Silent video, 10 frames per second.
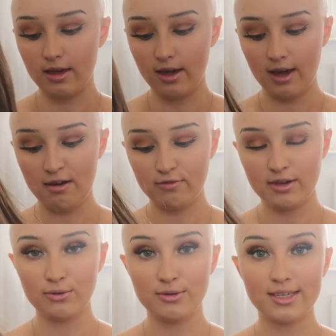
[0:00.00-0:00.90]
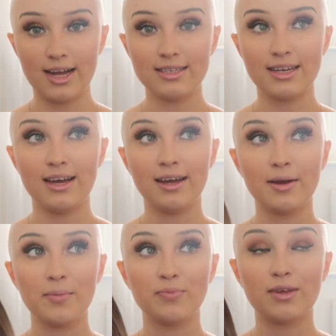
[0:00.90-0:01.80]
The hair feels kind of
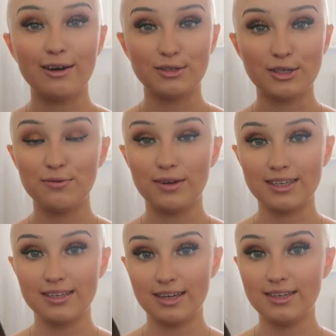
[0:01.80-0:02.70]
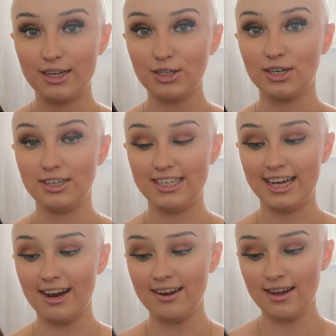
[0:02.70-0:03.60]
like after you've like conditioned
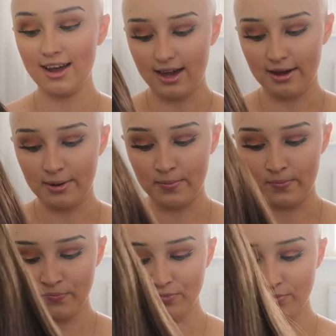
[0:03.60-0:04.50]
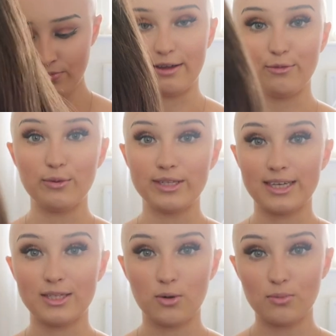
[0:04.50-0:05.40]
it, and it feels
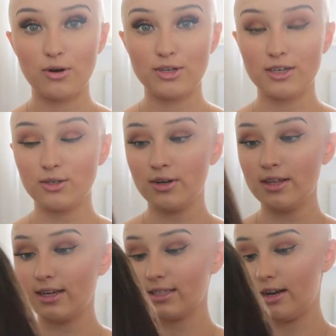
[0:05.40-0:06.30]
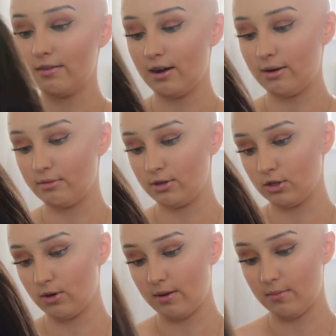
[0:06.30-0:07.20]
like it's got product on it. That's kind of how I would
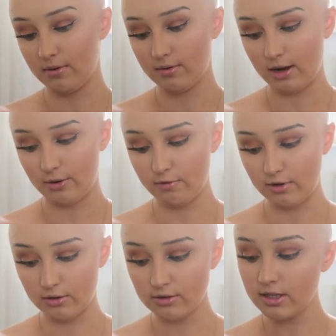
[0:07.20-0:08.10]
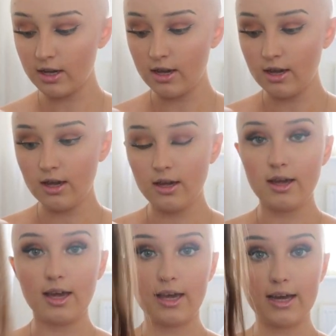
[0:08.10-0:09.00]
describe how it feels.
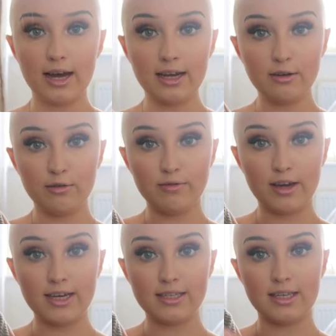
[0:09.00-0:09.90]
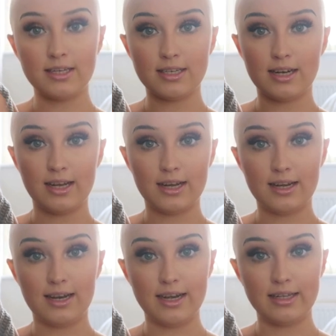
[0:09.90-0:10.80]
It kind of fades into like
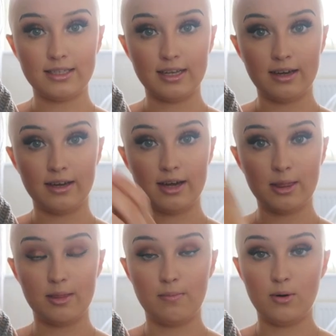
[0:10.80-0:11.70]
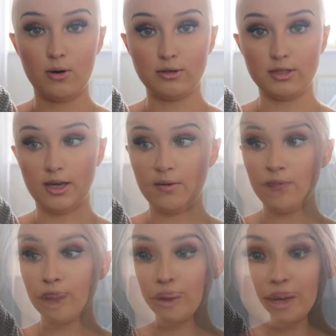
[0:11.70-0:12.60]
a lighter at the
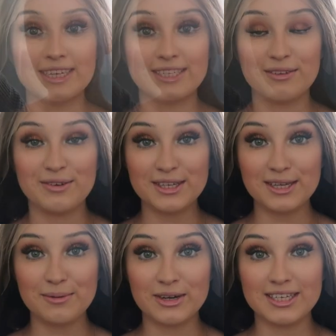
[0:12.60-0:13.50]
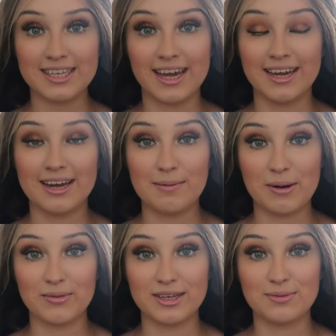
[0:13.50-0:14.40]
bottom. Okay, so the first thing I'm going to say
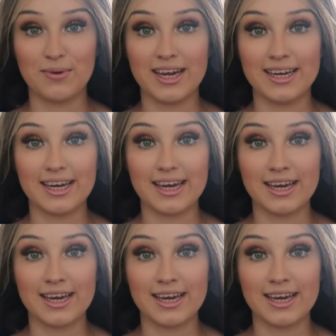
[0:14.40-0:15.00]
about this wig